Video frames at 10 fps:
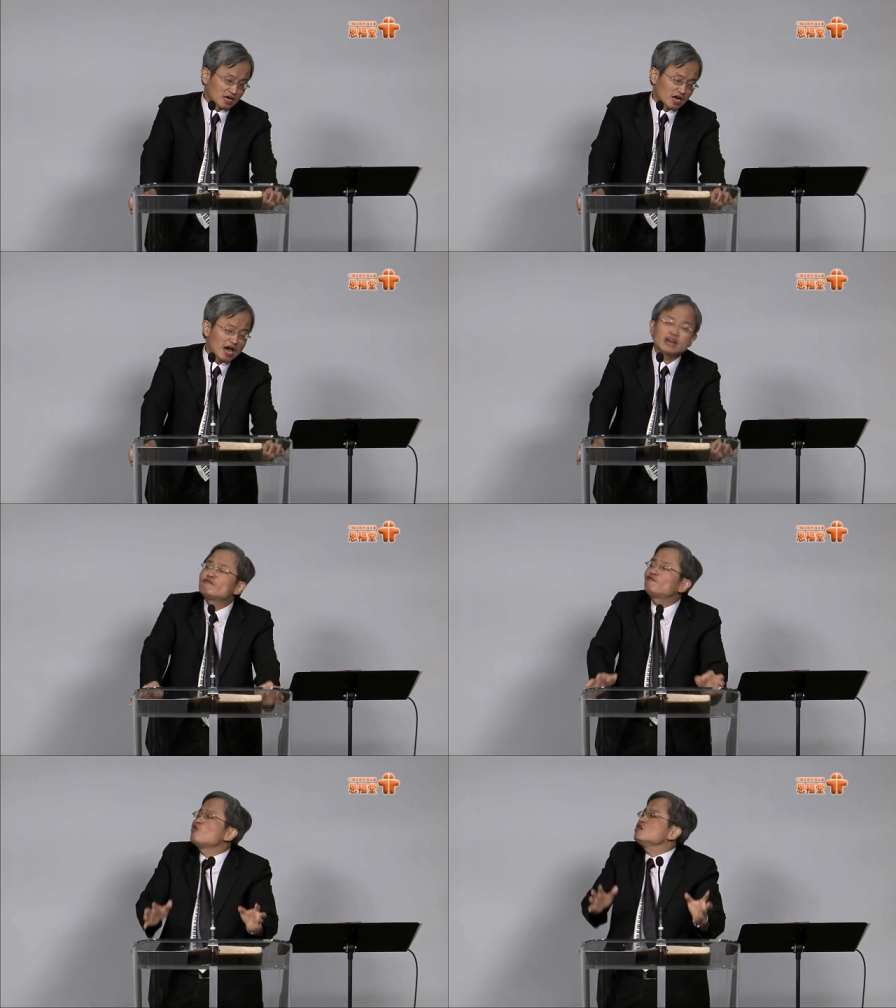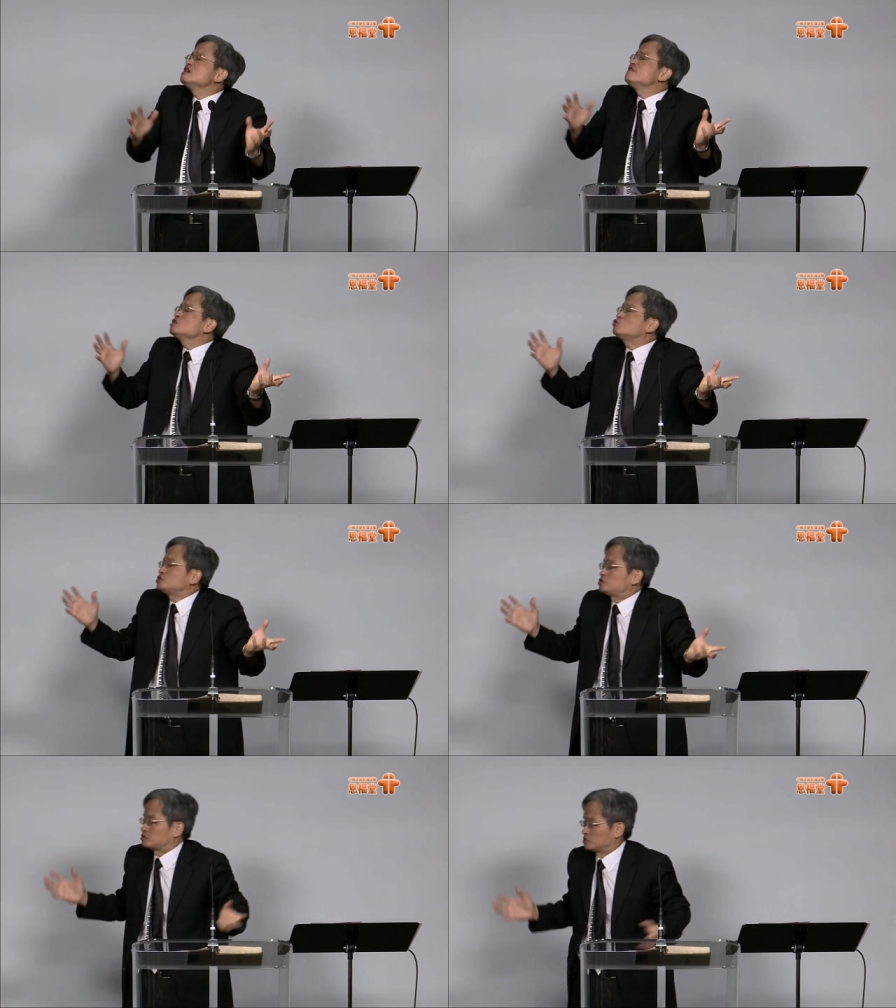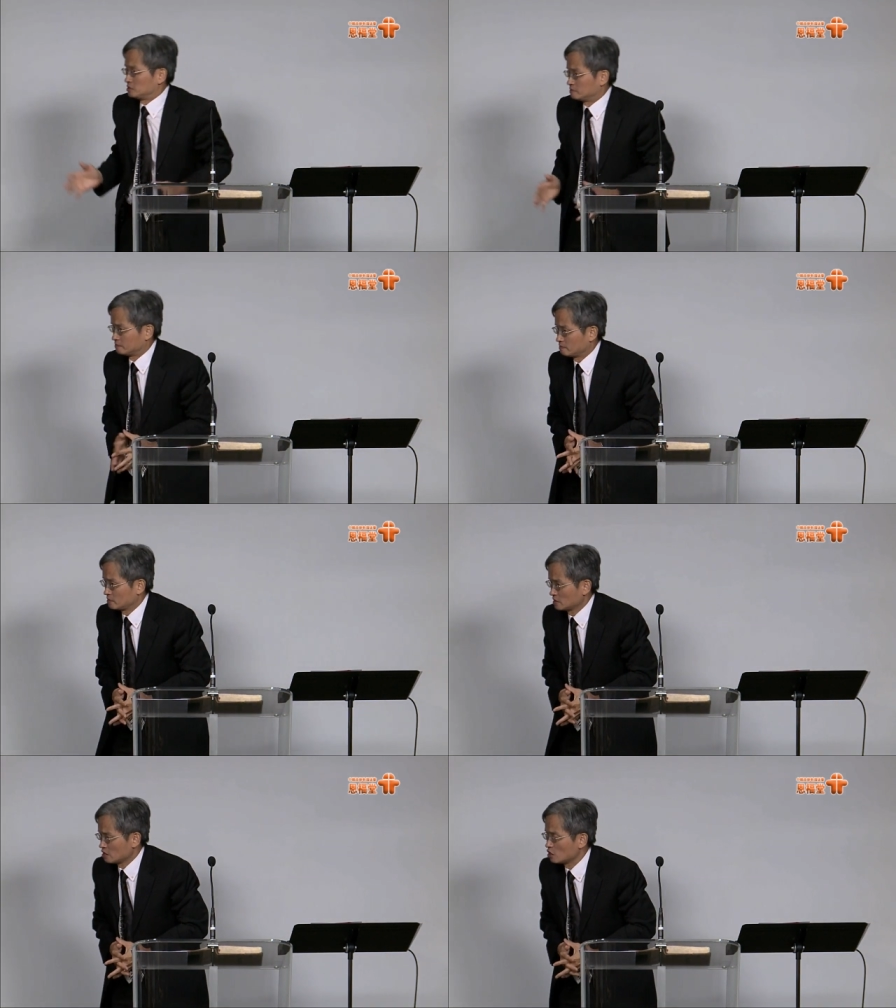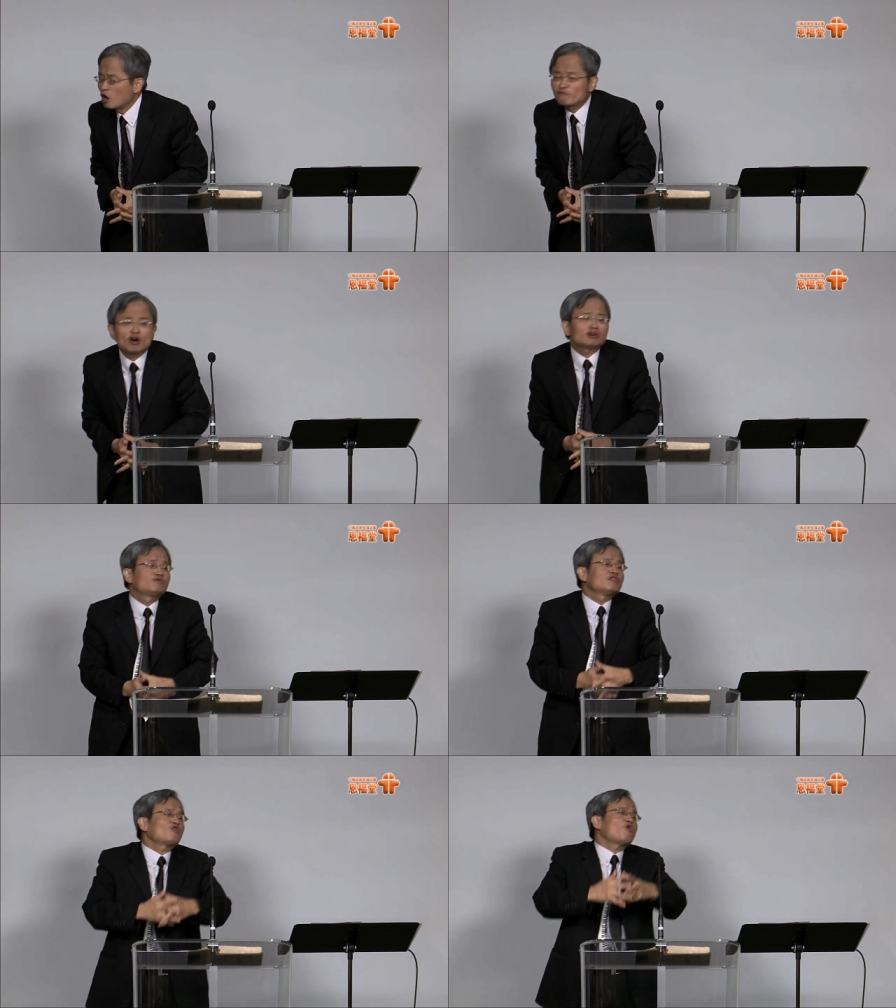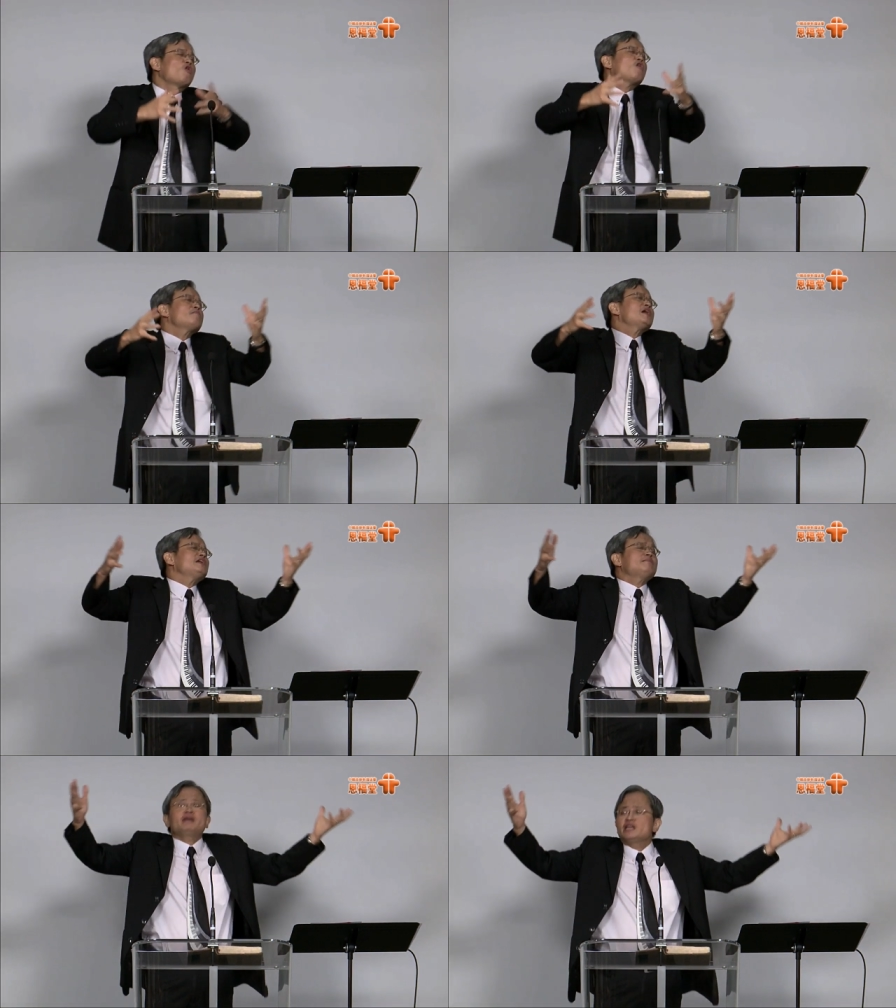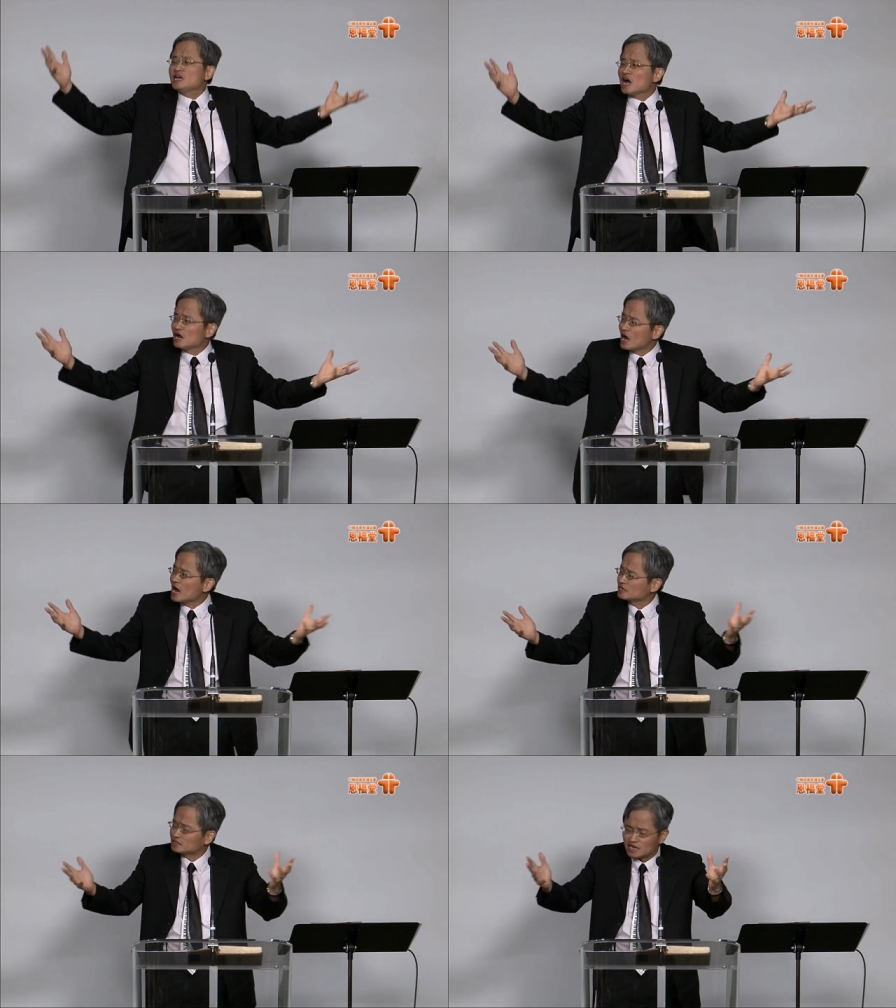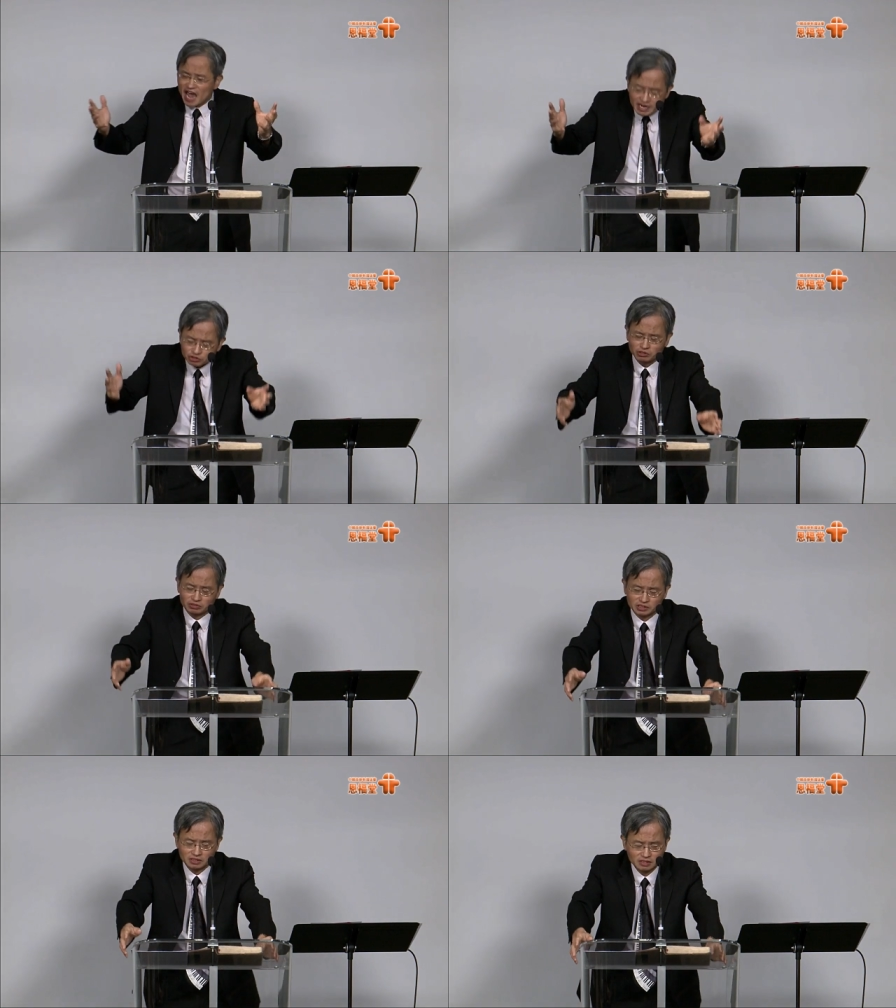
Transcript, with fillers: and the four living creatures. And of course, with all many, many others angels.